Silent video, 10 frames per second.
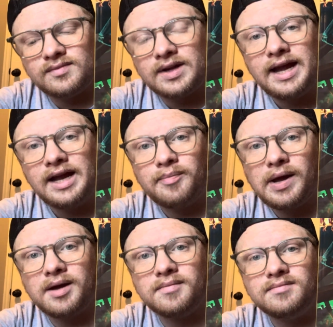Hank
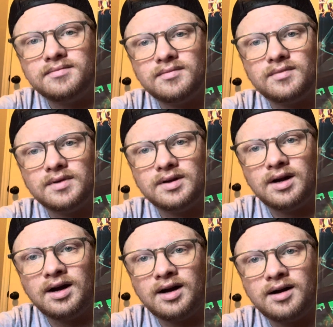Pym.
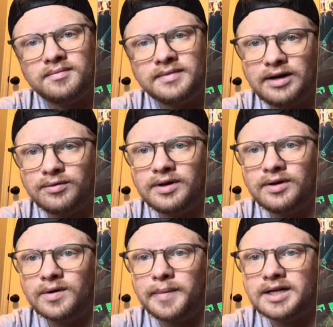He really
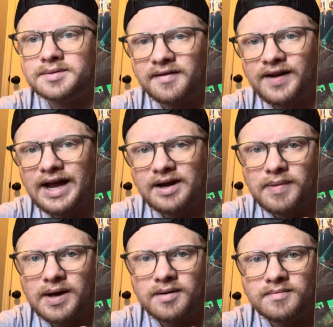reminds me of Hank
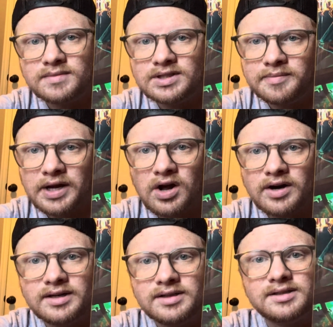Pym, to be
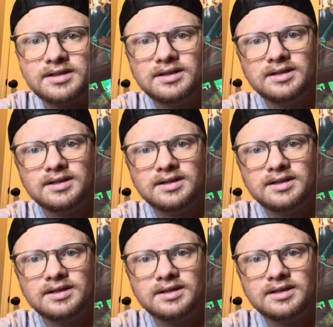honest.